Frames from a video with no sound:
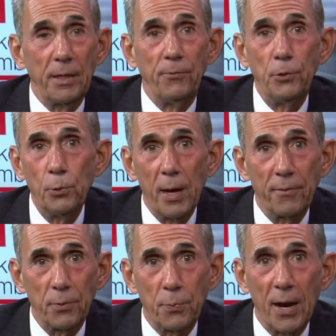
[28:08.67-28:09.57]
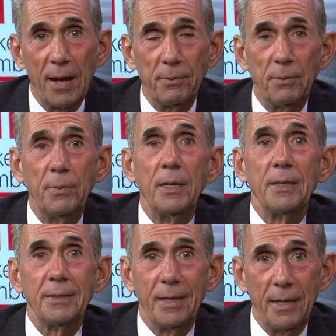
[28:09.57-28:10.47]
If you have a problem,
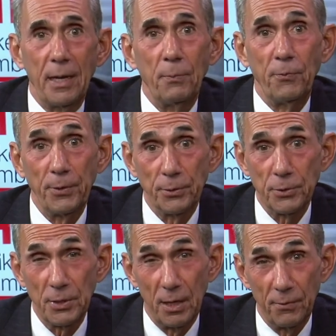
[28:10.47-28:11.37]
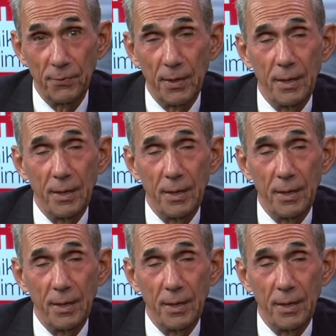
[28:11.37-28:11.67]
get help for yourself.